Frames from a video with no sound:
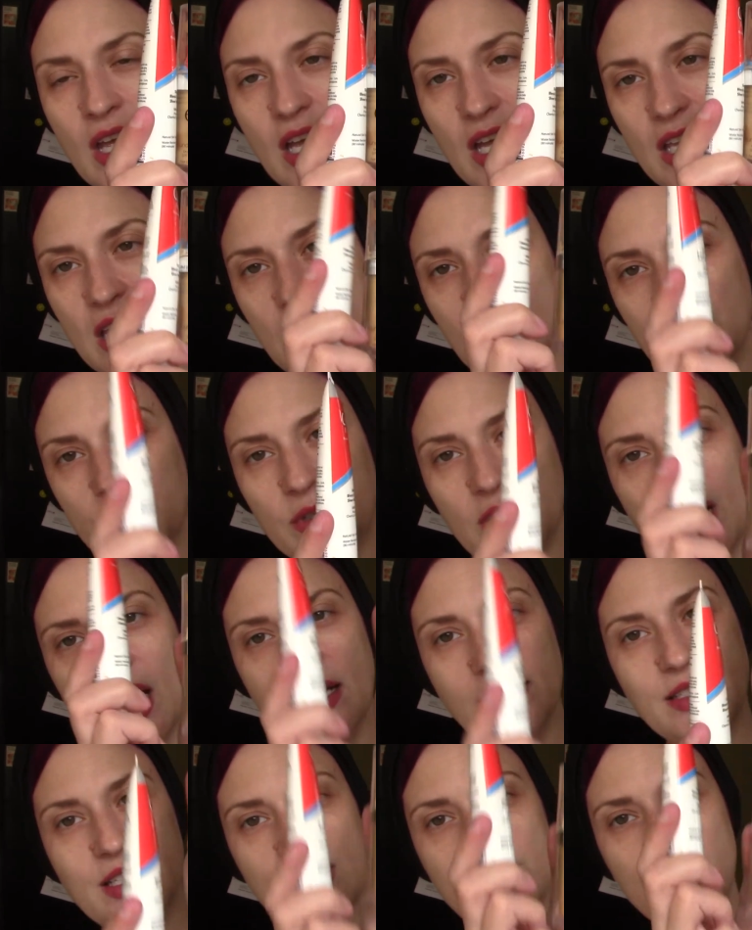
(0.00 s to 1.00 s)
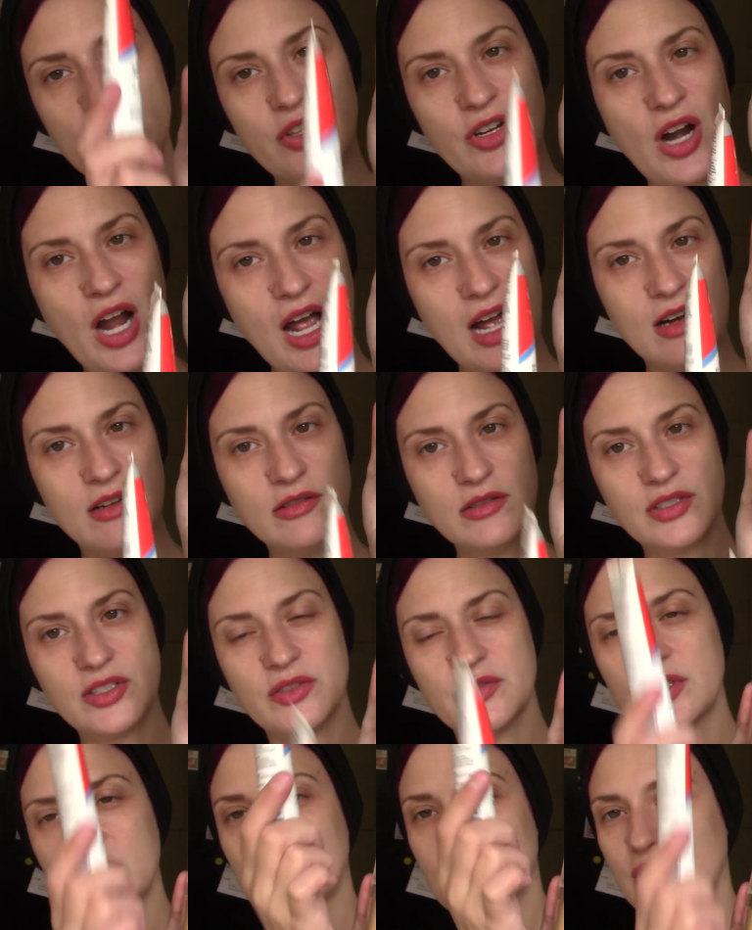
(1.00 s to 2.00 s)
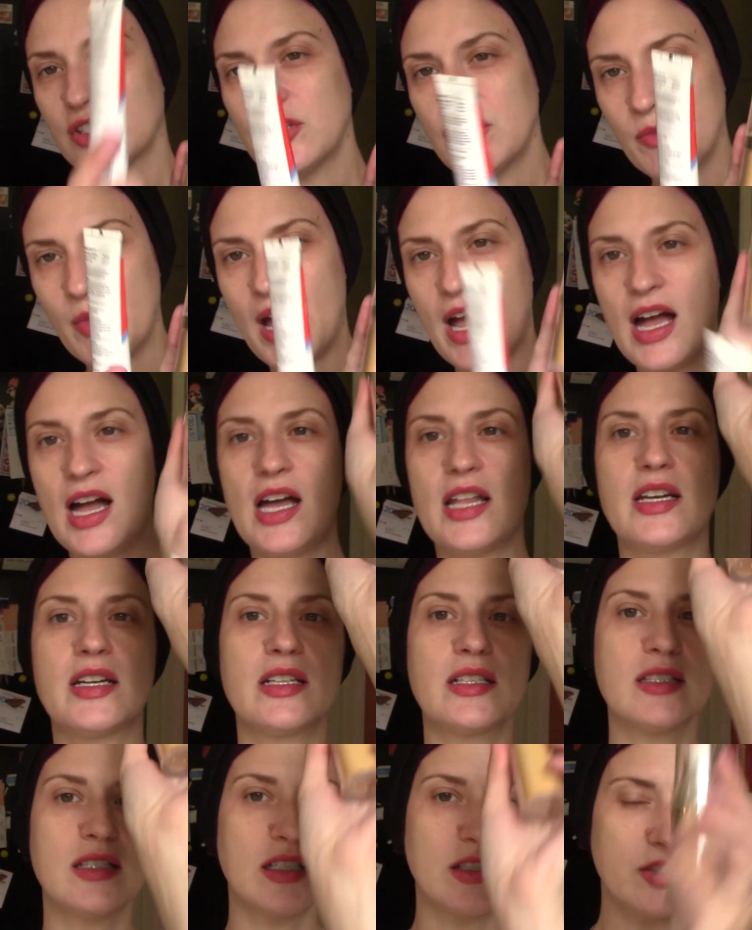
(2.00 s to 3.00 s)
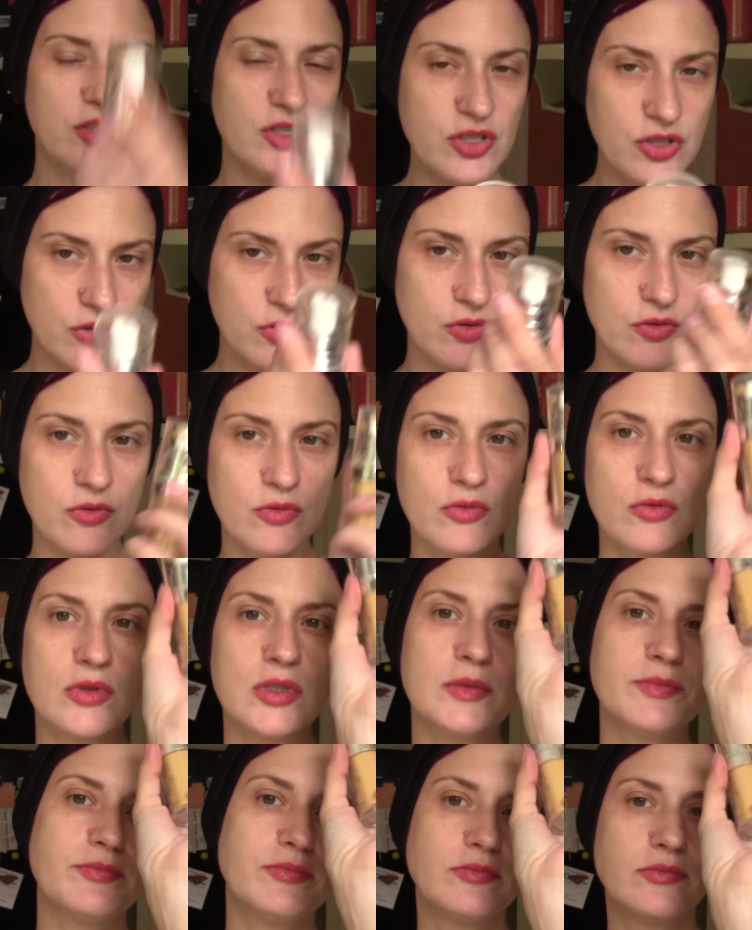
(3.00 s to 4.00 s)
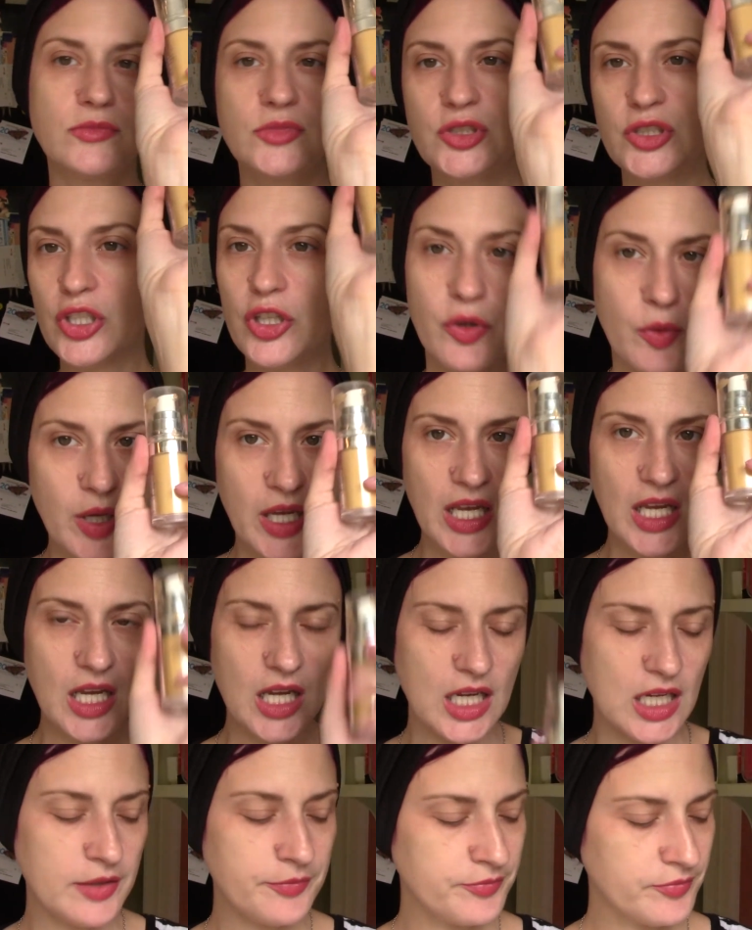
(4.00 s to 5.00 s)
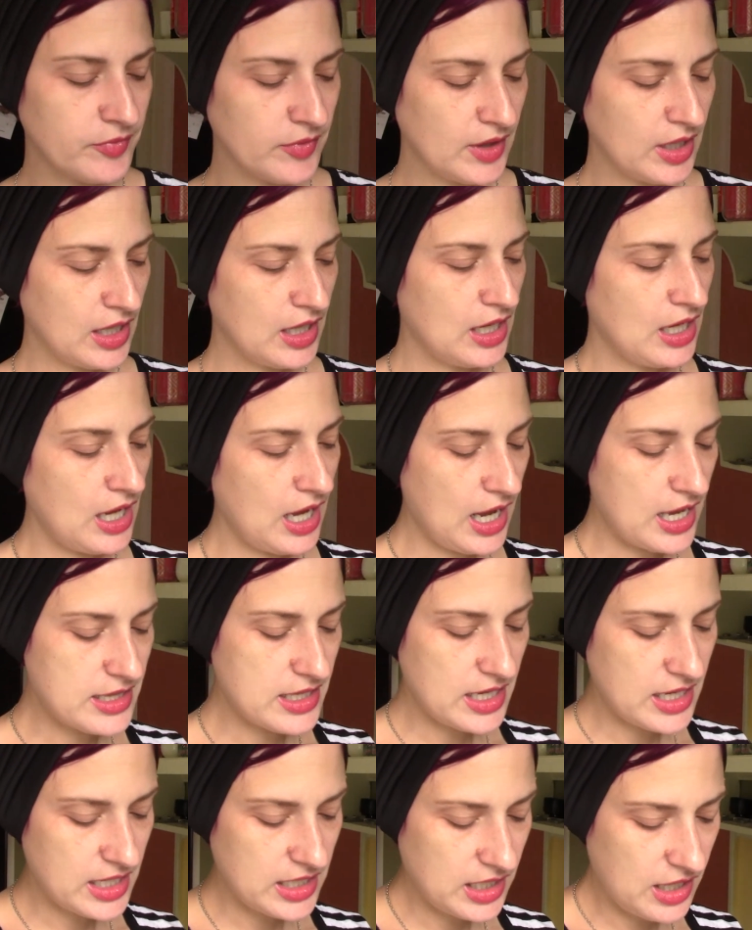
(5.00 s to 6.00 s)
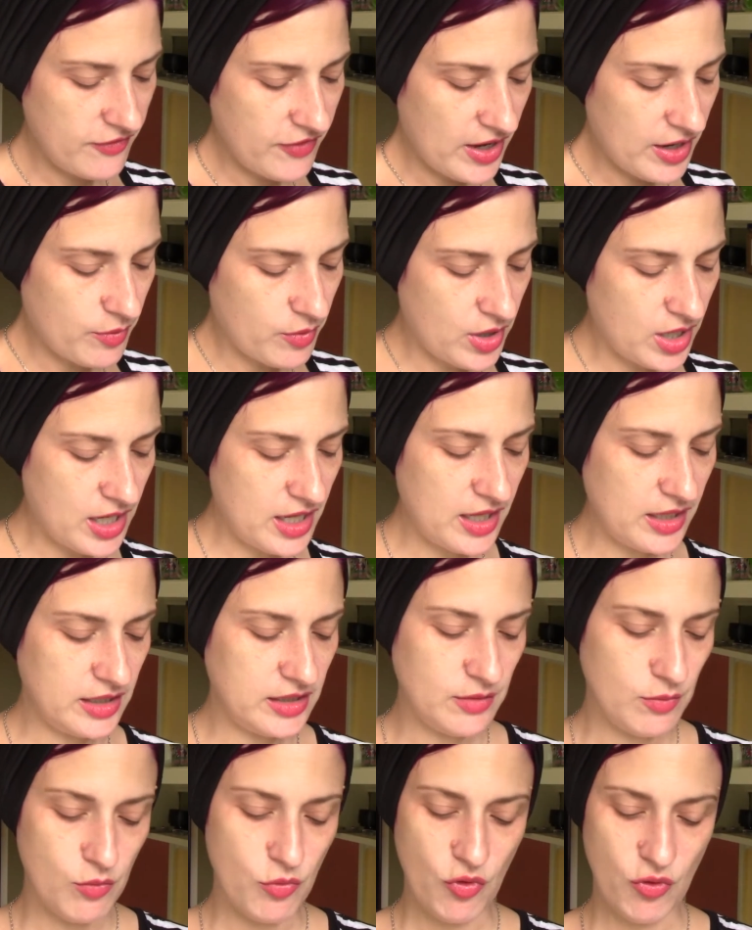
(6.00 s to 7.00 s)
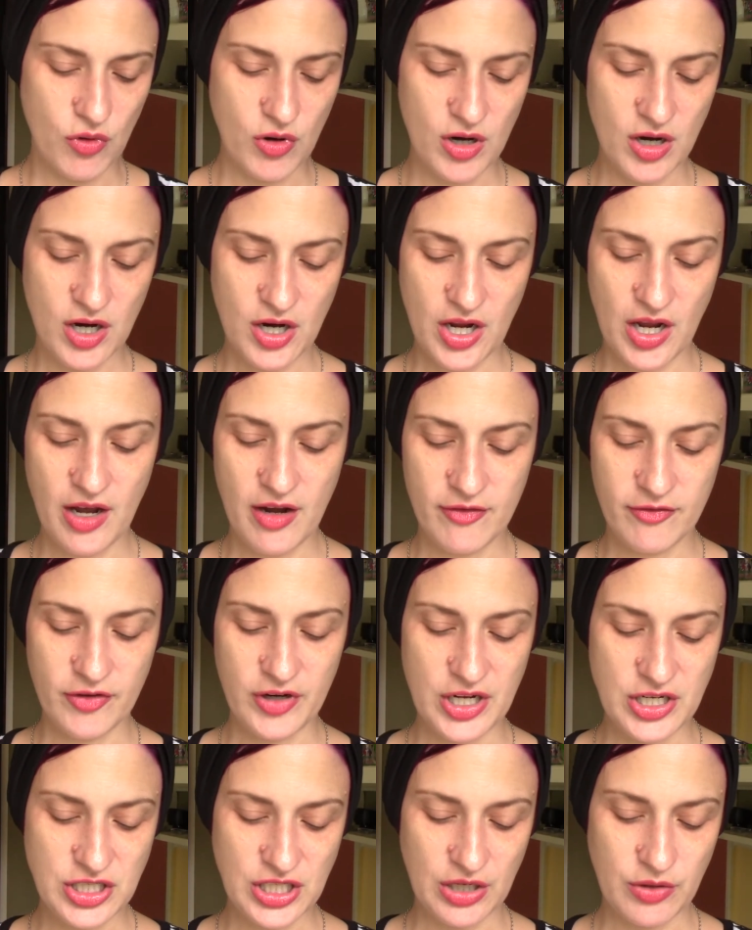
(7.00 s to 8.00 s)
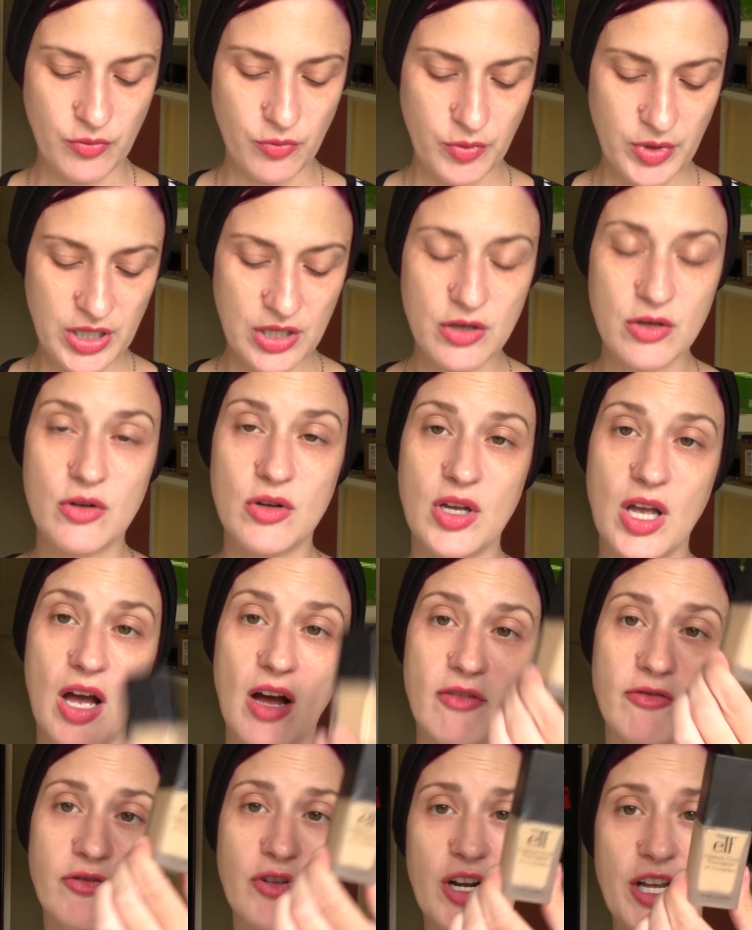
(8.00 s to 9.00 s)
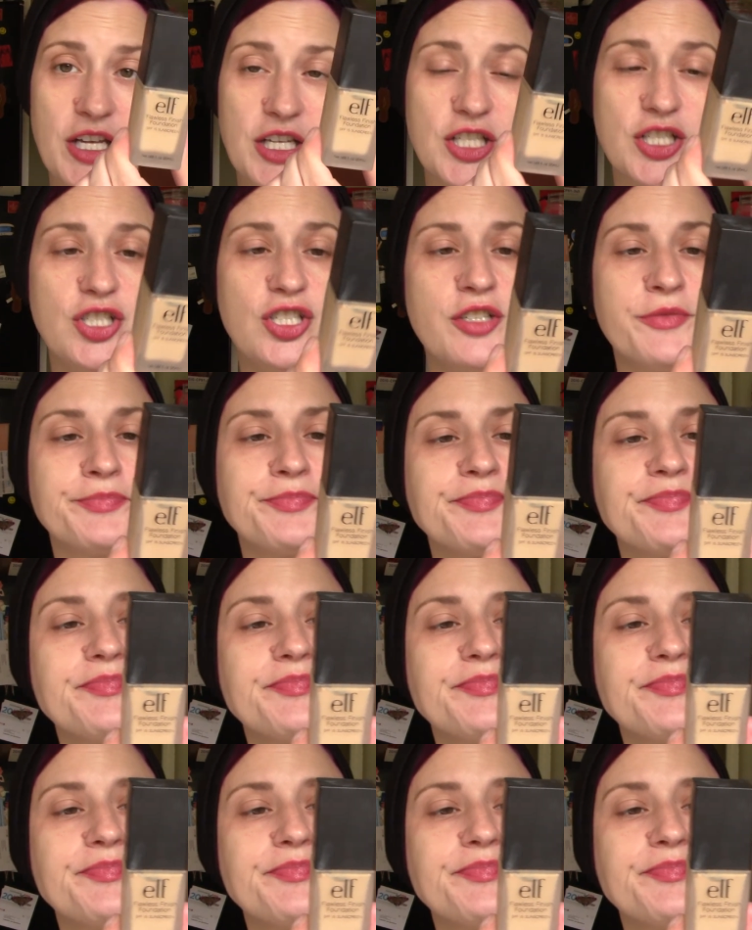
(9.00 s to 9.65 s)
equalize each other out, so it's not too matte and it's not too dewy. And then if I want more coverage, like real coverage,